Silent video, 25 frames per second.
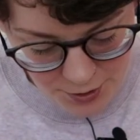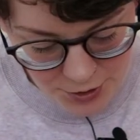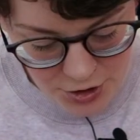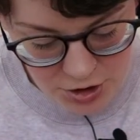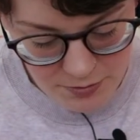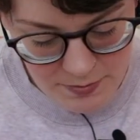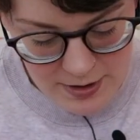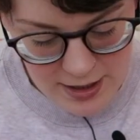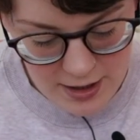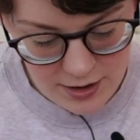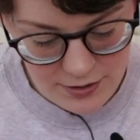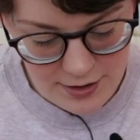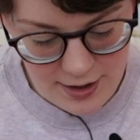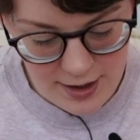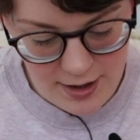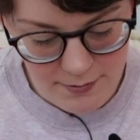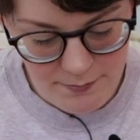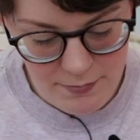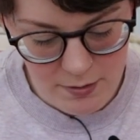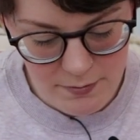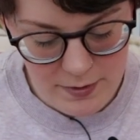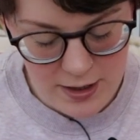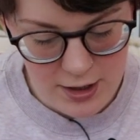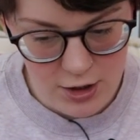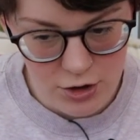going to make that,
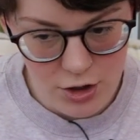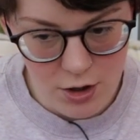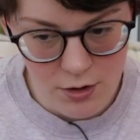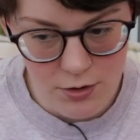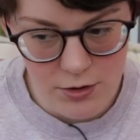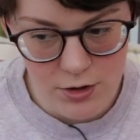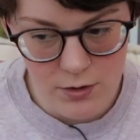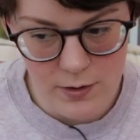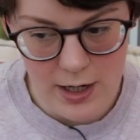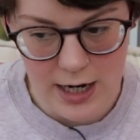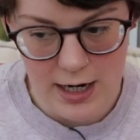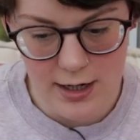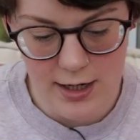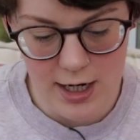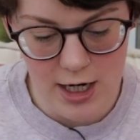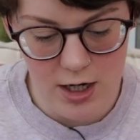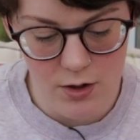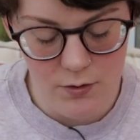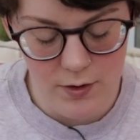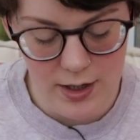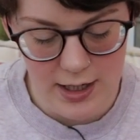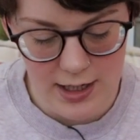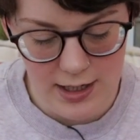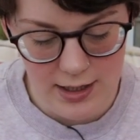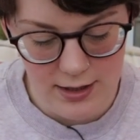but my go-to hat
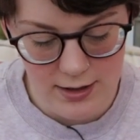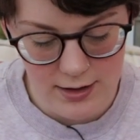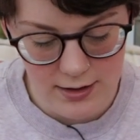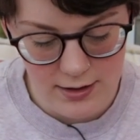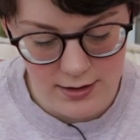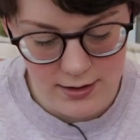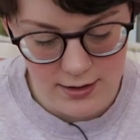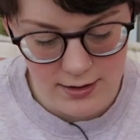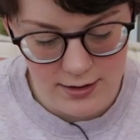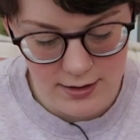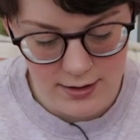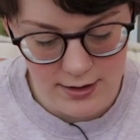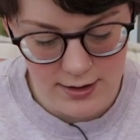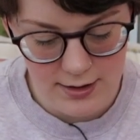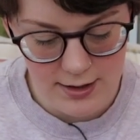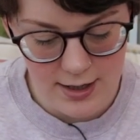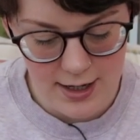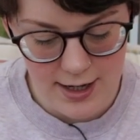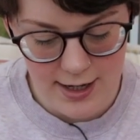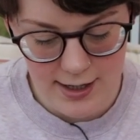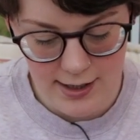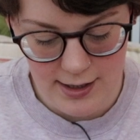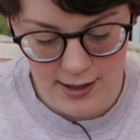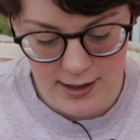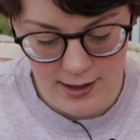now is
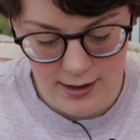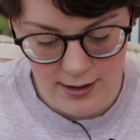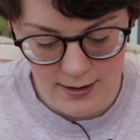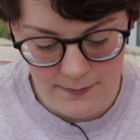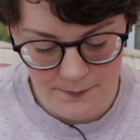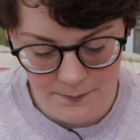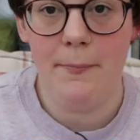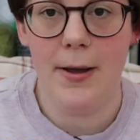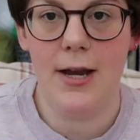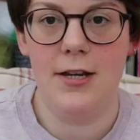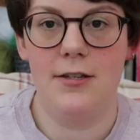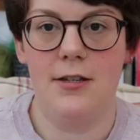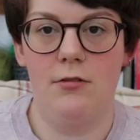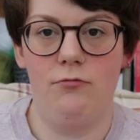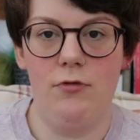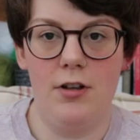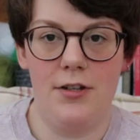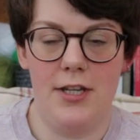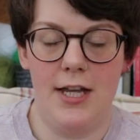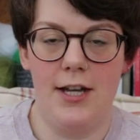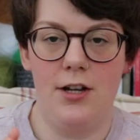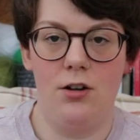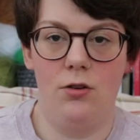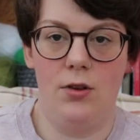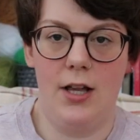a basic
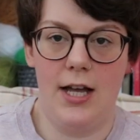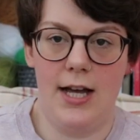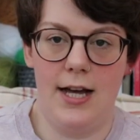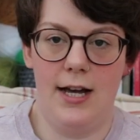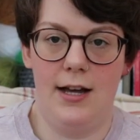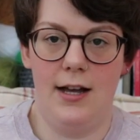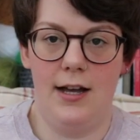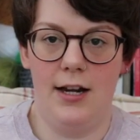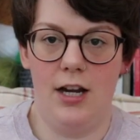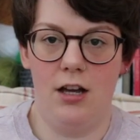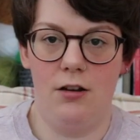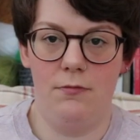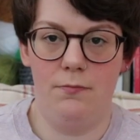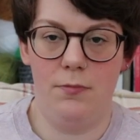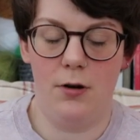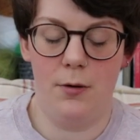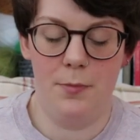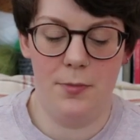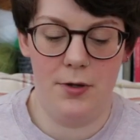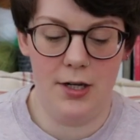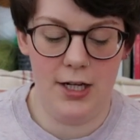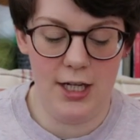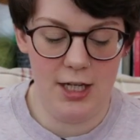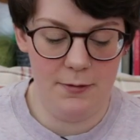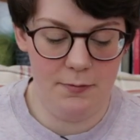rectangle hat, and I'll
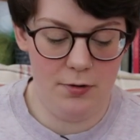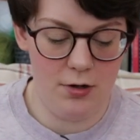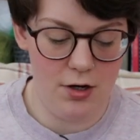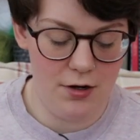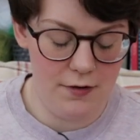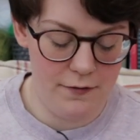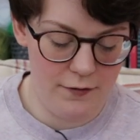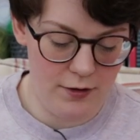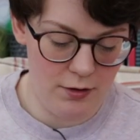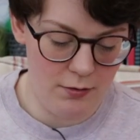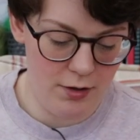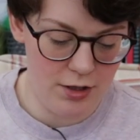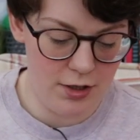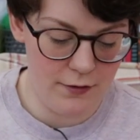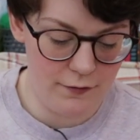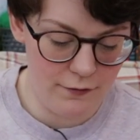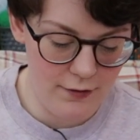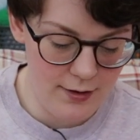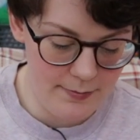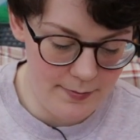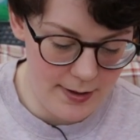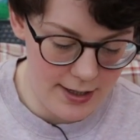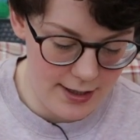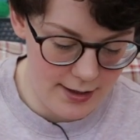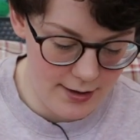pop the link below for you. It's a
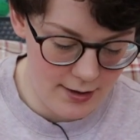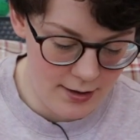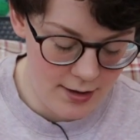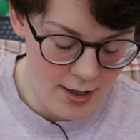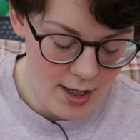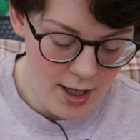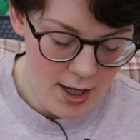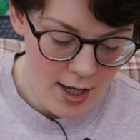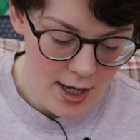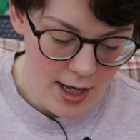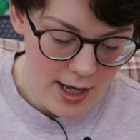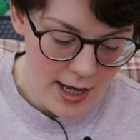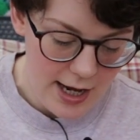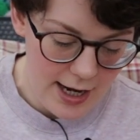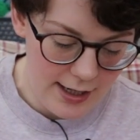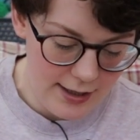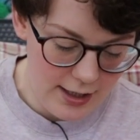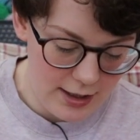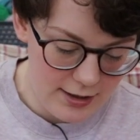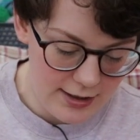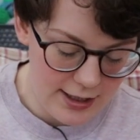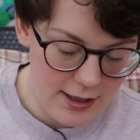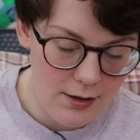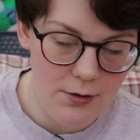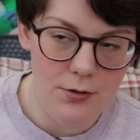free pattern, and
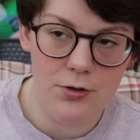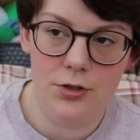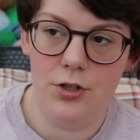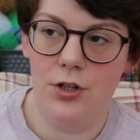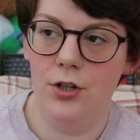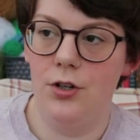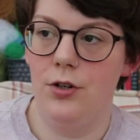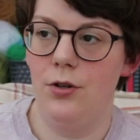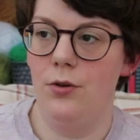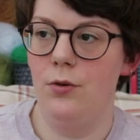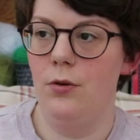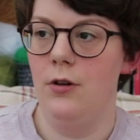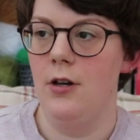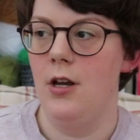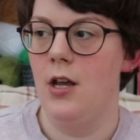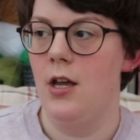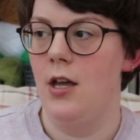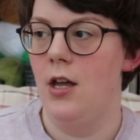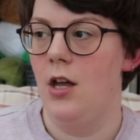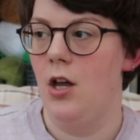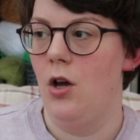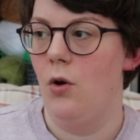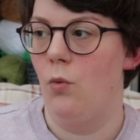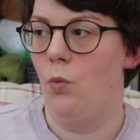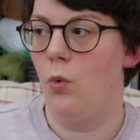it tells you
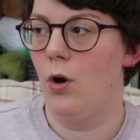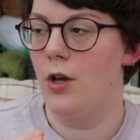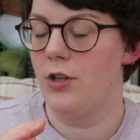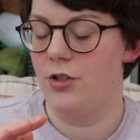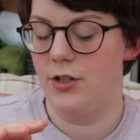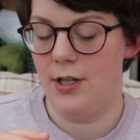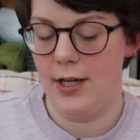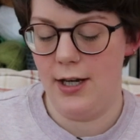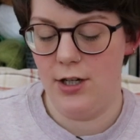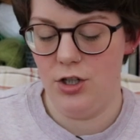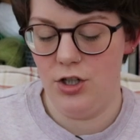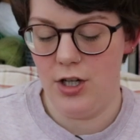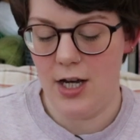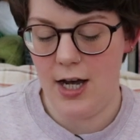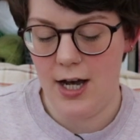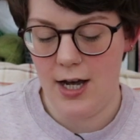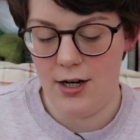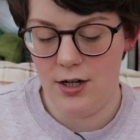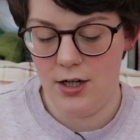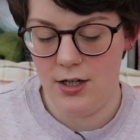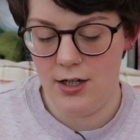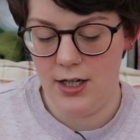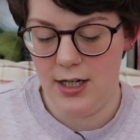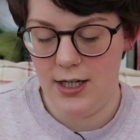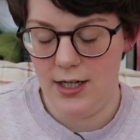what size
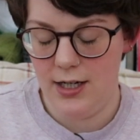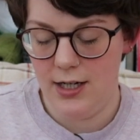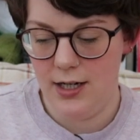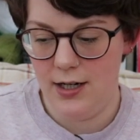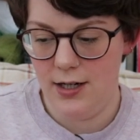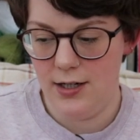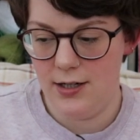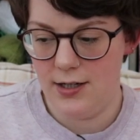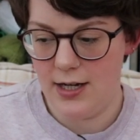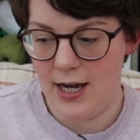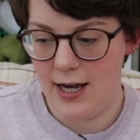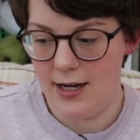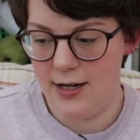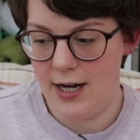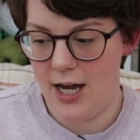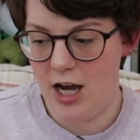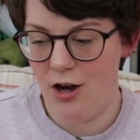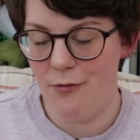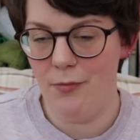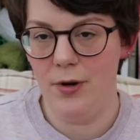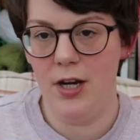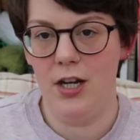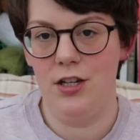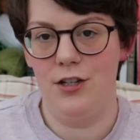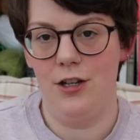yarn you need and
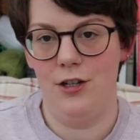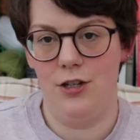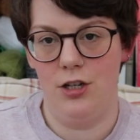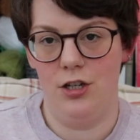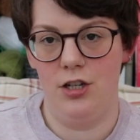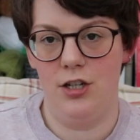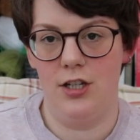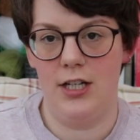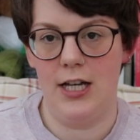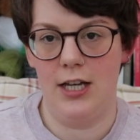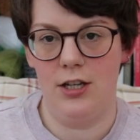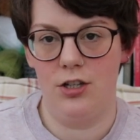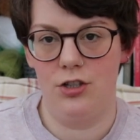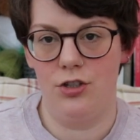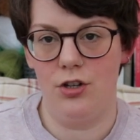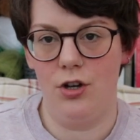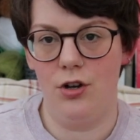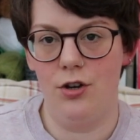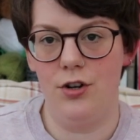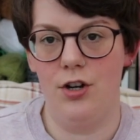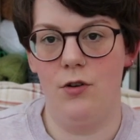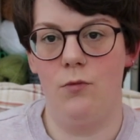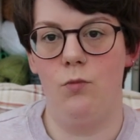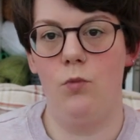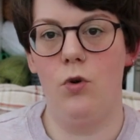how many stitches to cast
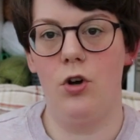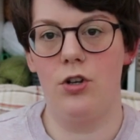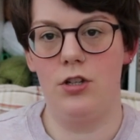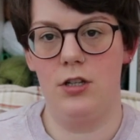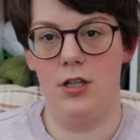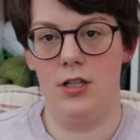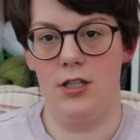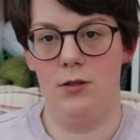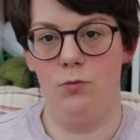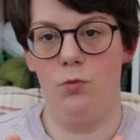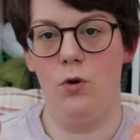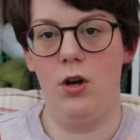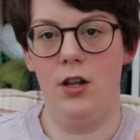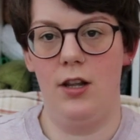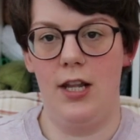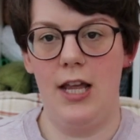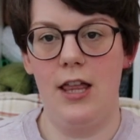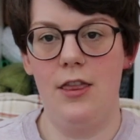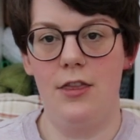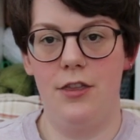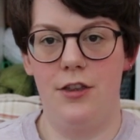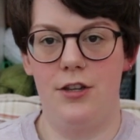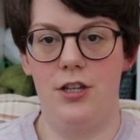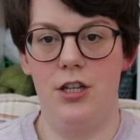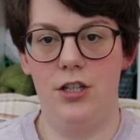on and what
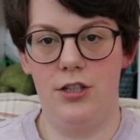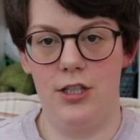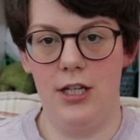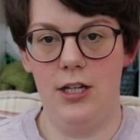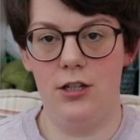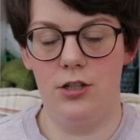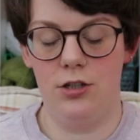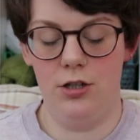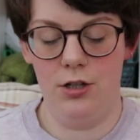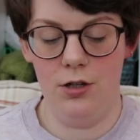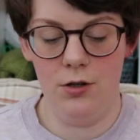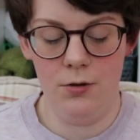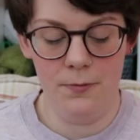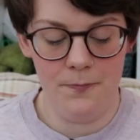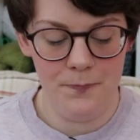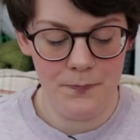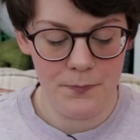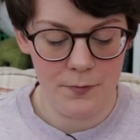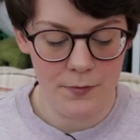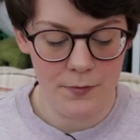length to stitch to,